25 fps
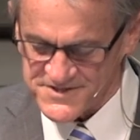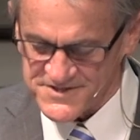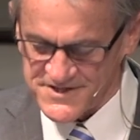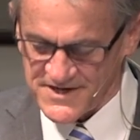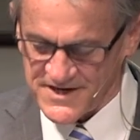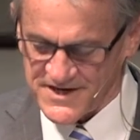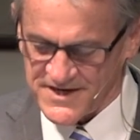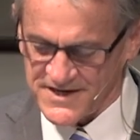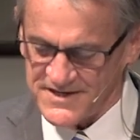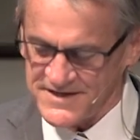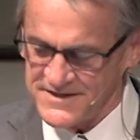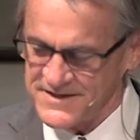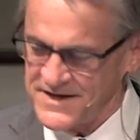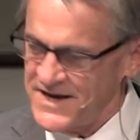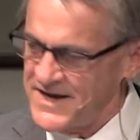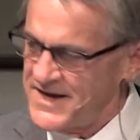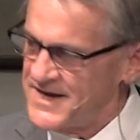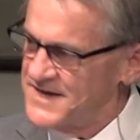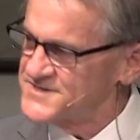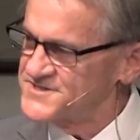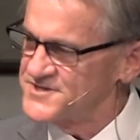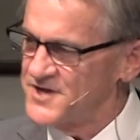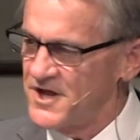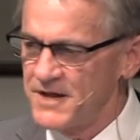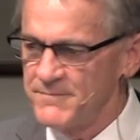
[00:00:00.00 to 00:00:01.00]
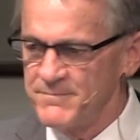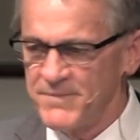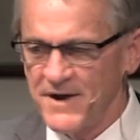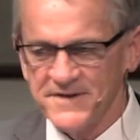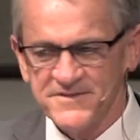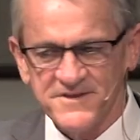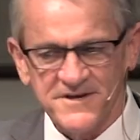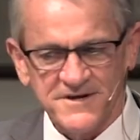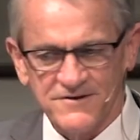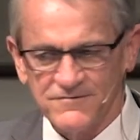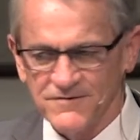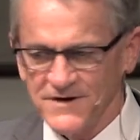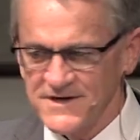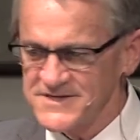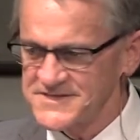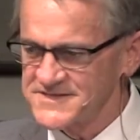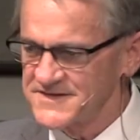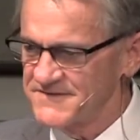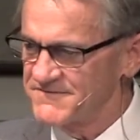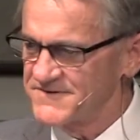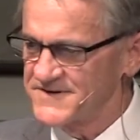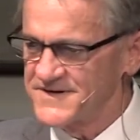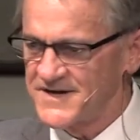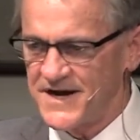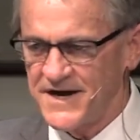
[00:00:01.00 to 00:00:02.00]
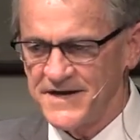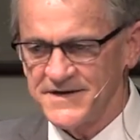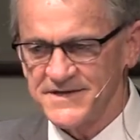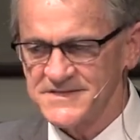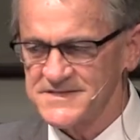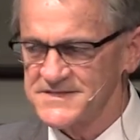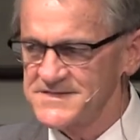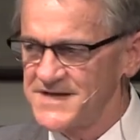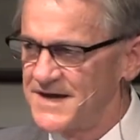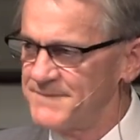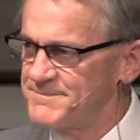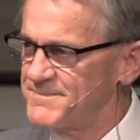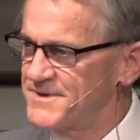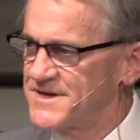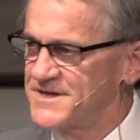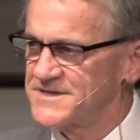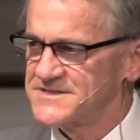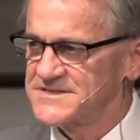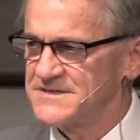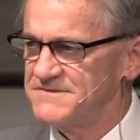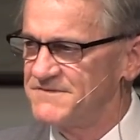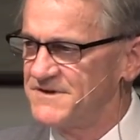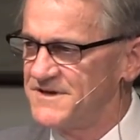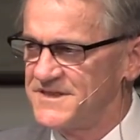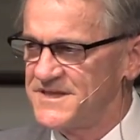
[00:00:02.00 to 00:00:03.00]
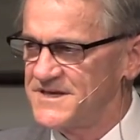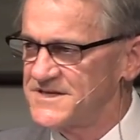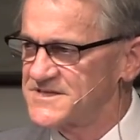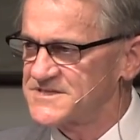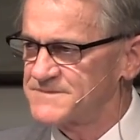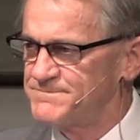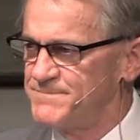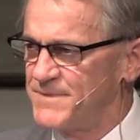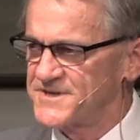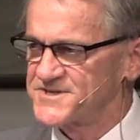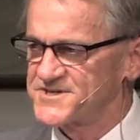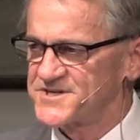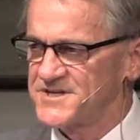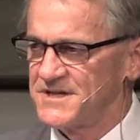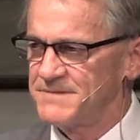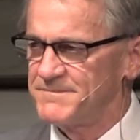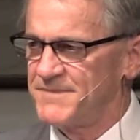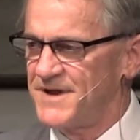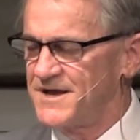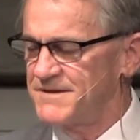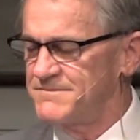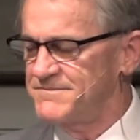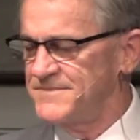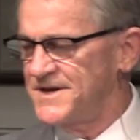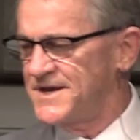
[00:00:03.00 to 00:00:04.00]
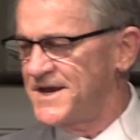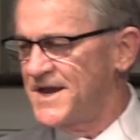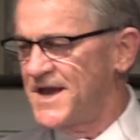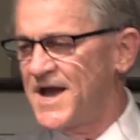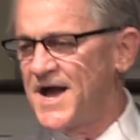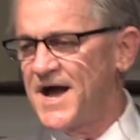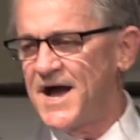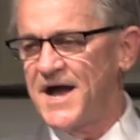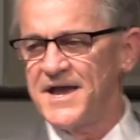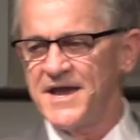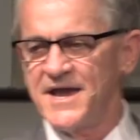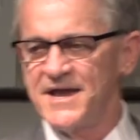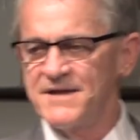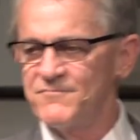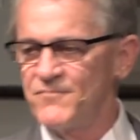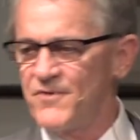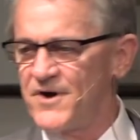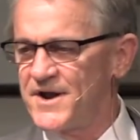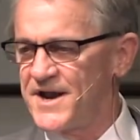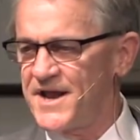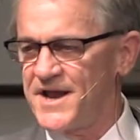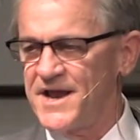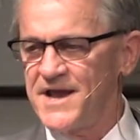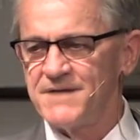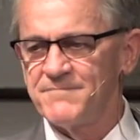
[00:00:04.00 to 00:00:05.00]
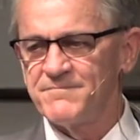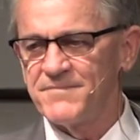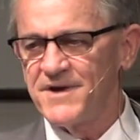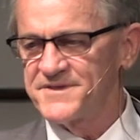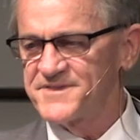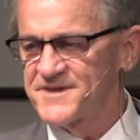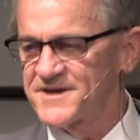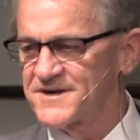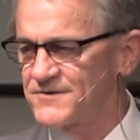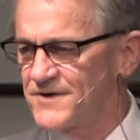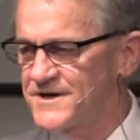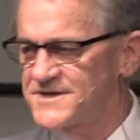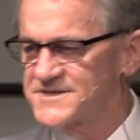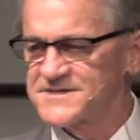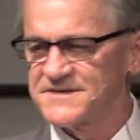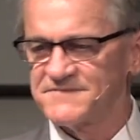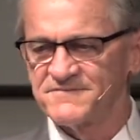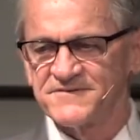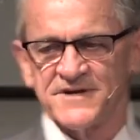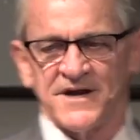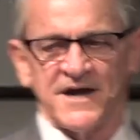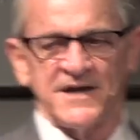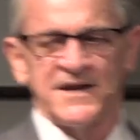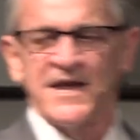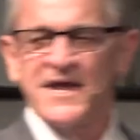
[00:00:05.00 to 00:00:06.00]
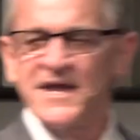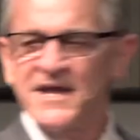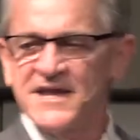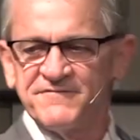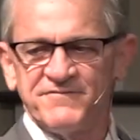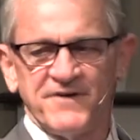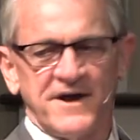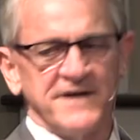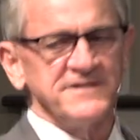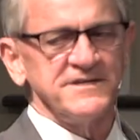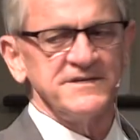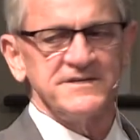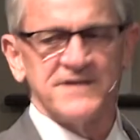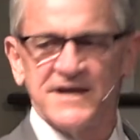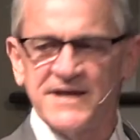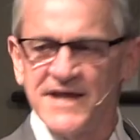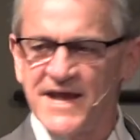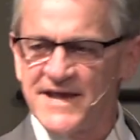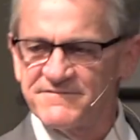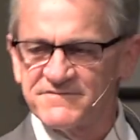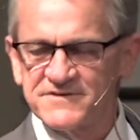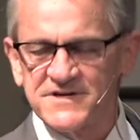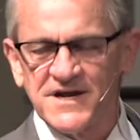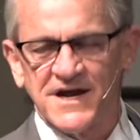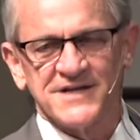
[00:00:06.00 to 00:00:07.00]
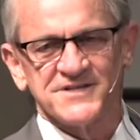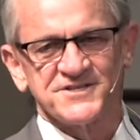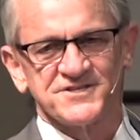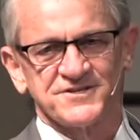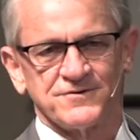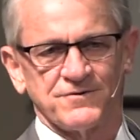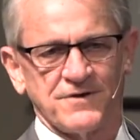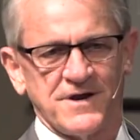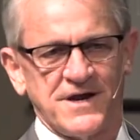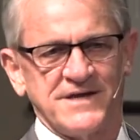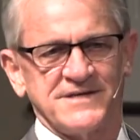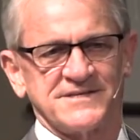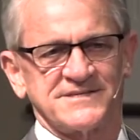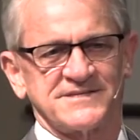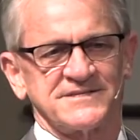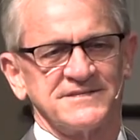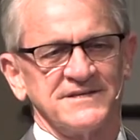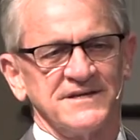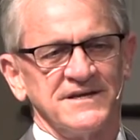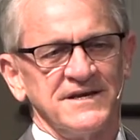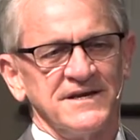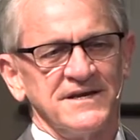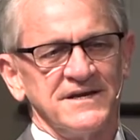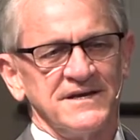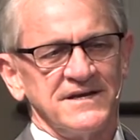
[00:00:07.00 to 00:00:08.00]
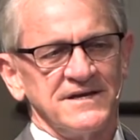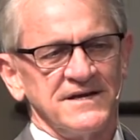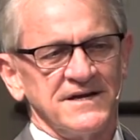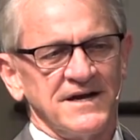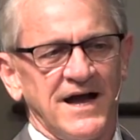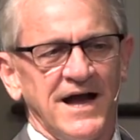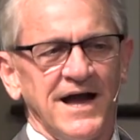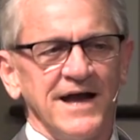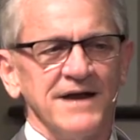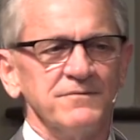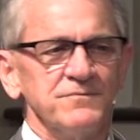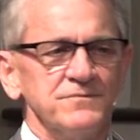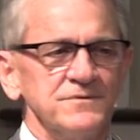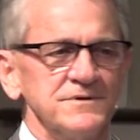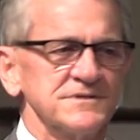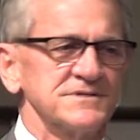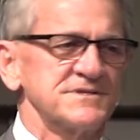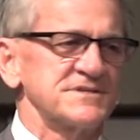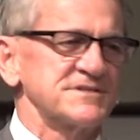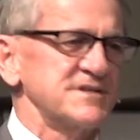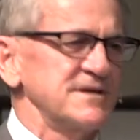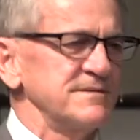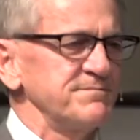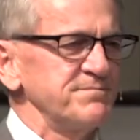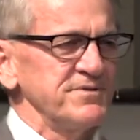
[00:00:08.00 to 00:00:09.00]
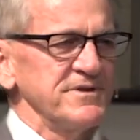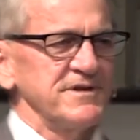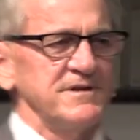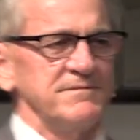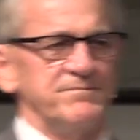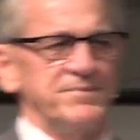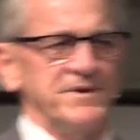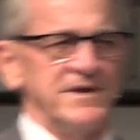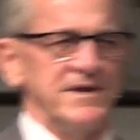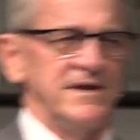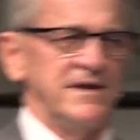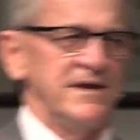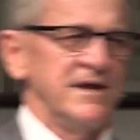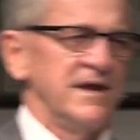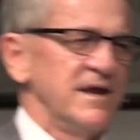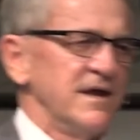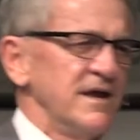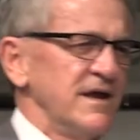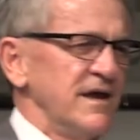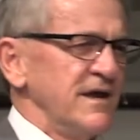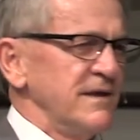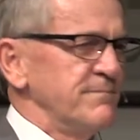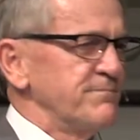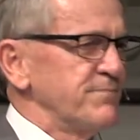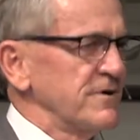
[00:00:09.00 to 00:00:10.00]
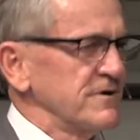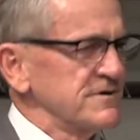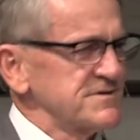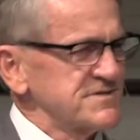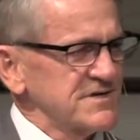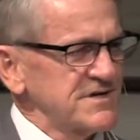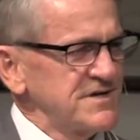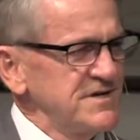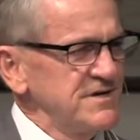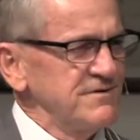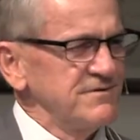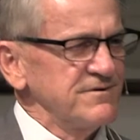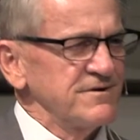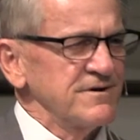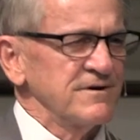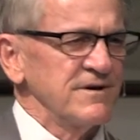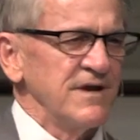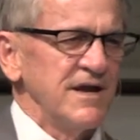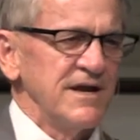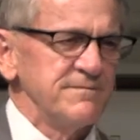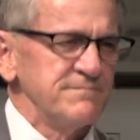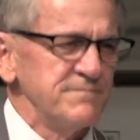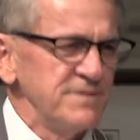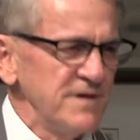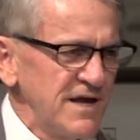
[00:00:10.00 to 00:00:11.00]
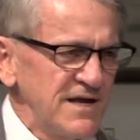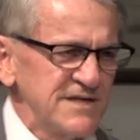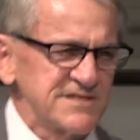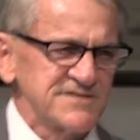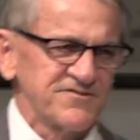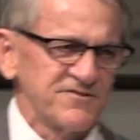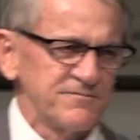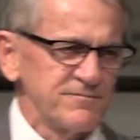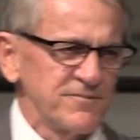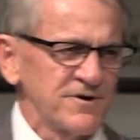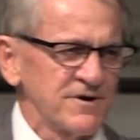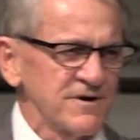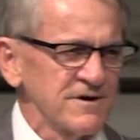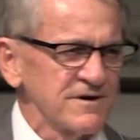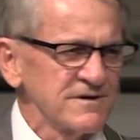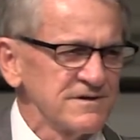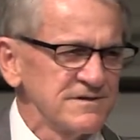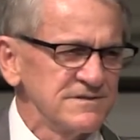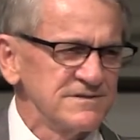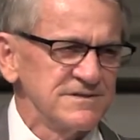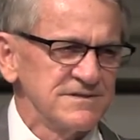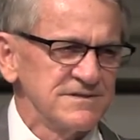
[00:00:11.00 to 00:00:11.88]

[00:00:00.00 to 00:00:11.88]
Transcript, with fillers: 10. It's all by the grace of God. It's not because of anything special about me. I am what I am by the grace of God. If I did not have God's grace, I would simply be a persecutor and blasphemer.